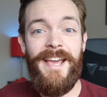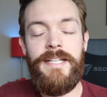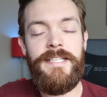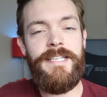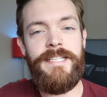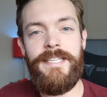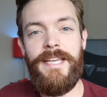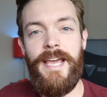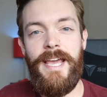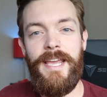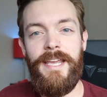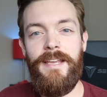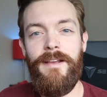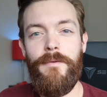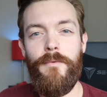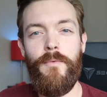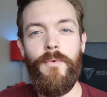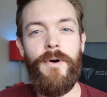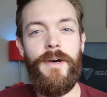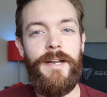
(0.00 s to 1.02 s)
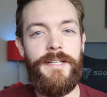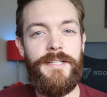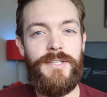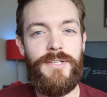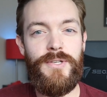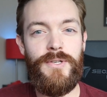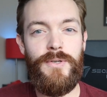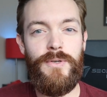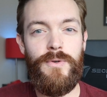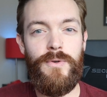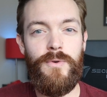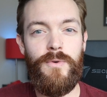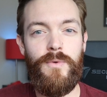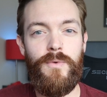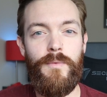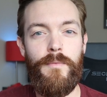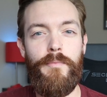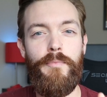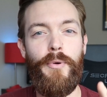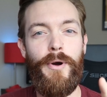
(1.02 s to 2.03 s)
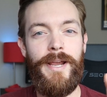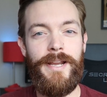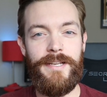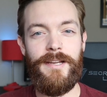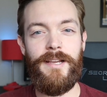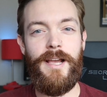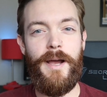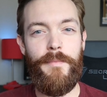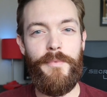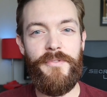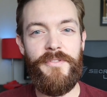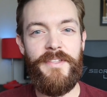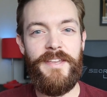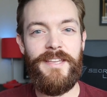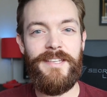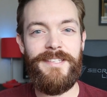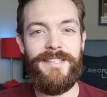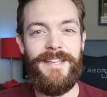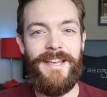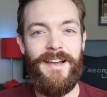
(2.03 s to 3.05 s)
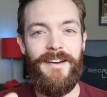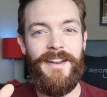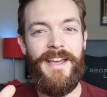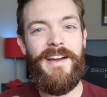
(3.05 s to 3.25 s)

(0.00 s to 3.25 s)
Today, wanted to break a couple things down,